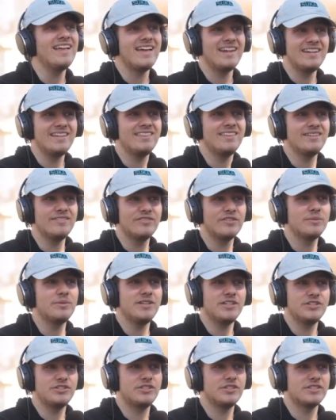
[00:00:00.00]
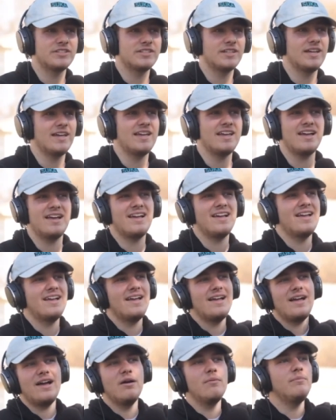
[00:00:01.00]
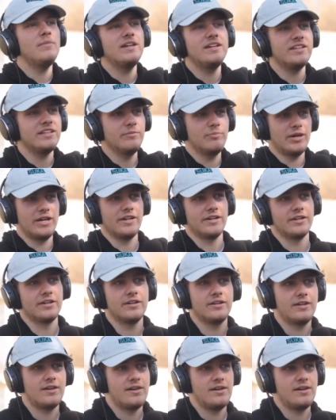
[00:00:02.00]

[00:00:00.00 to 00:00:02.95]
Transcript: I'm, anything for me is just. I'm a sucker for immediately vanilla. better.